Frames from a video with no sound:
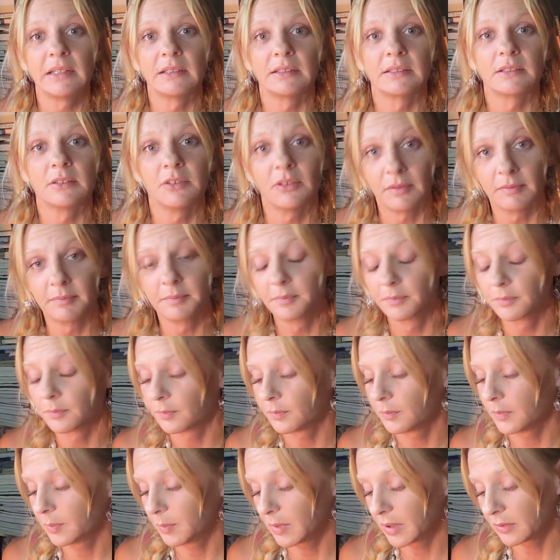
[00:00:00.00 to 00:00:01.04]
so
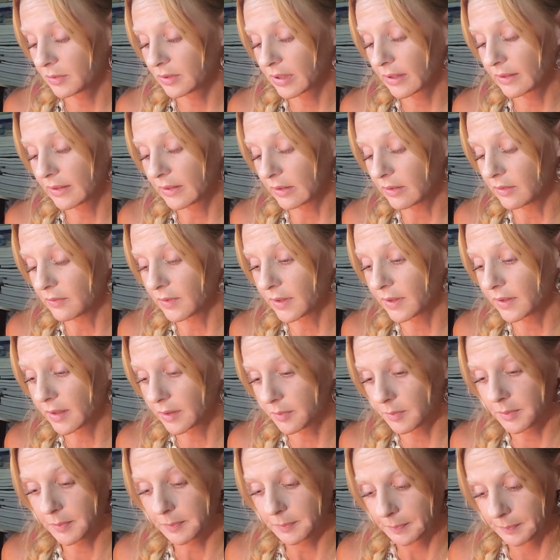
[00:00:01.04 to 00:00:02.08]
we'd be able to identify that
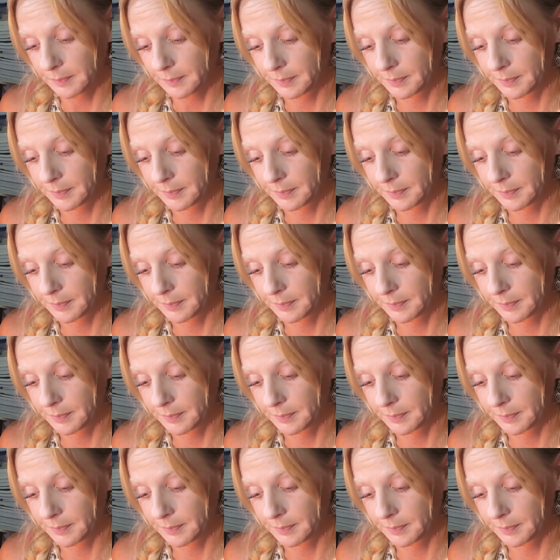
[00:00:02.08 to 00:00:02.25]
one.